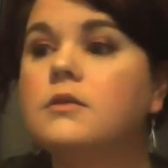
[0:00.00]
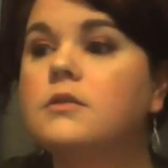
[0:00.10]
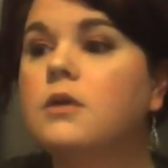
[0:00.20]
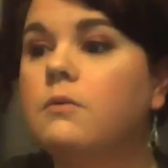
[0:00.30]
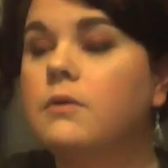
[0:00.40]

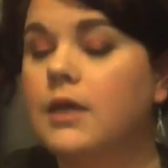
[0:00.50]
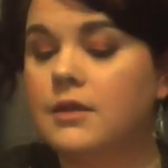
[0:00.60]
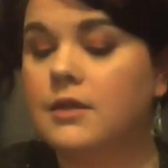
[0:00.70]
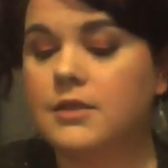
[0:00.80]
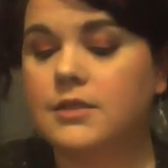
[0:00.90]
So, we'll
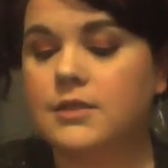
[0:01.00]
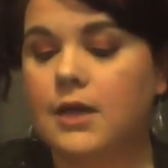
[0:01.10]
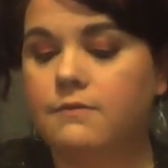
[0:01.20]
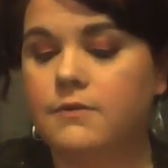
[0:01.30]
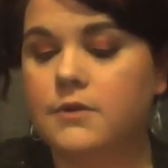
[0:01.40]
get this
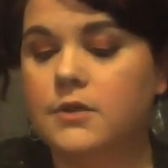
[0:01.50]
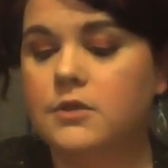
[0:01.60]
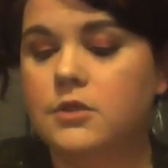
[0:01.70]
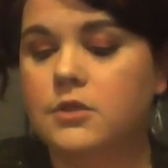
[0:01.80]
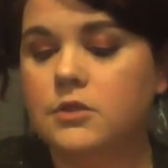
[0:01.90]
covered.